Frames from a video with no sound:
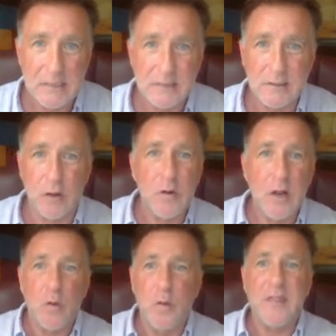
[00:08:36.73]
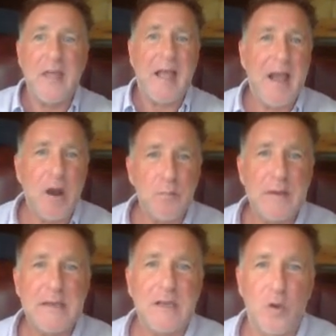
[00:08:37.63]
So without
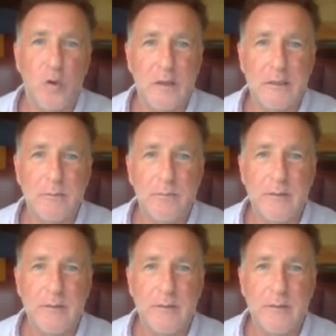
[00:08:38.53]
Bitcoin,